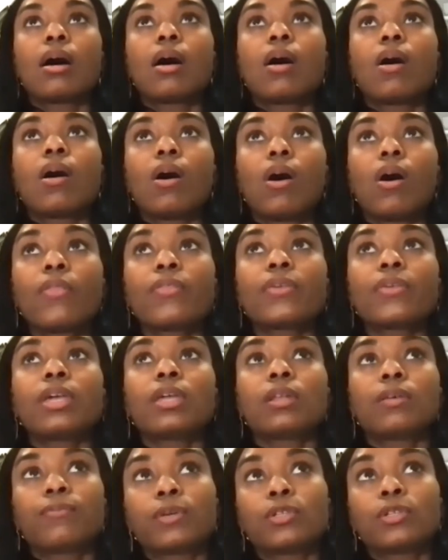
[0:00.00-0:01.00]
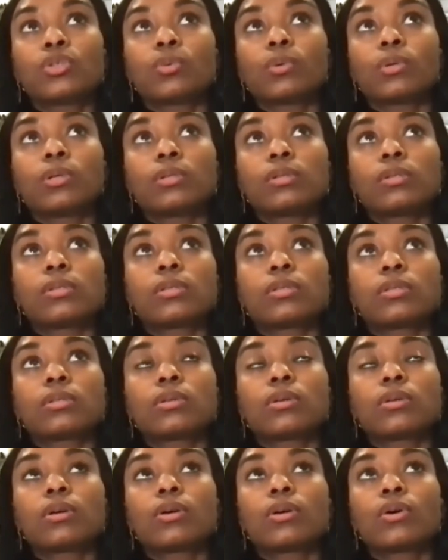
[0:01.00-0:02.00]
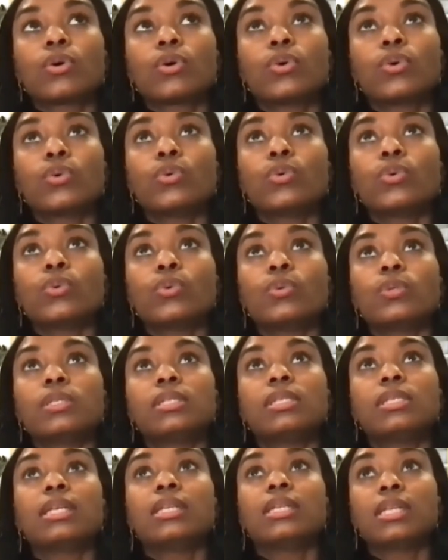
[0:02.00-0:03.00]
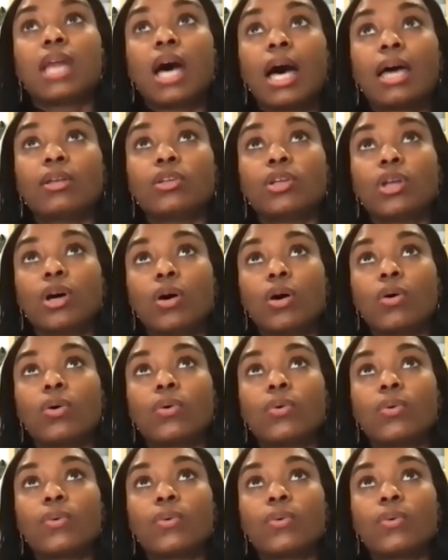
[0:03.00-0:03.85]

all the individuals who did not know